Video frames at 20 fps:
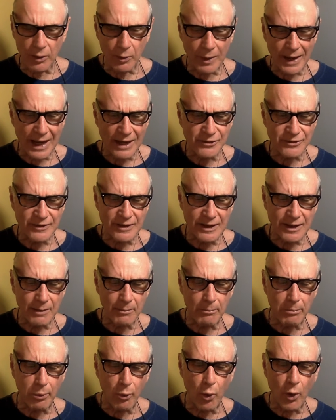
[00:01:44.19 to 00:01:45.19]
when I see
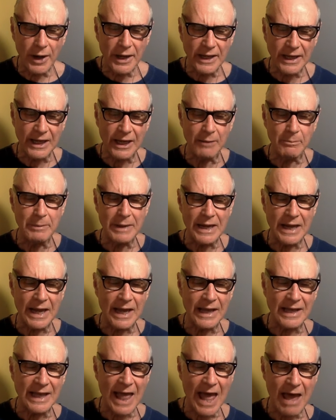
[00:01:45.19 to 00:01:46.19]
them pointing at me and
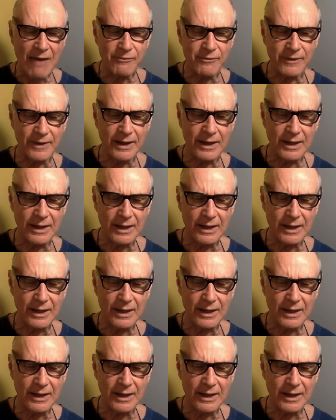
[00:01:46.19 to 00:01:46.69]
laughing.